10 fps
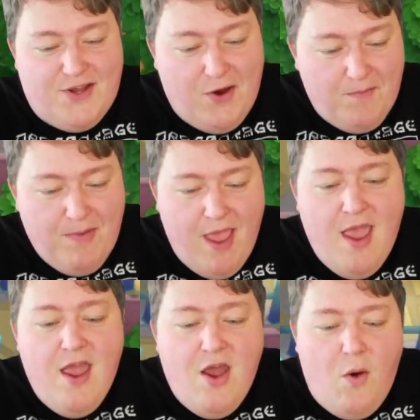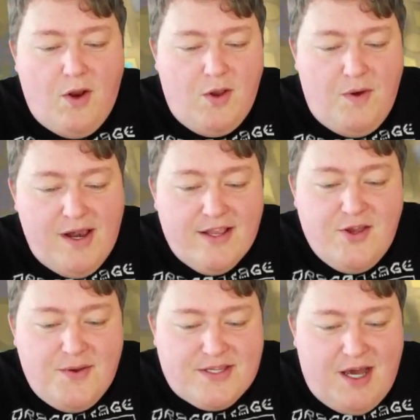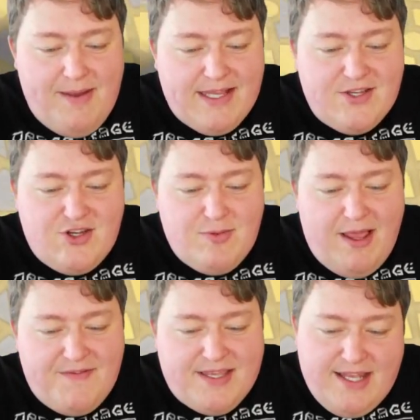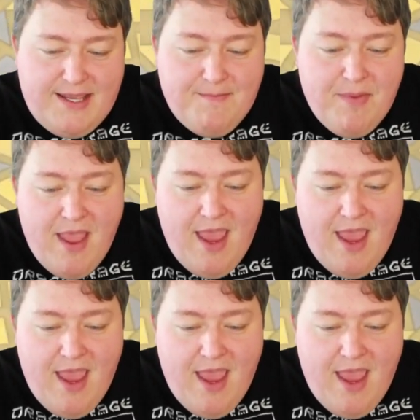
So, what you want to do is come into Jubilife City,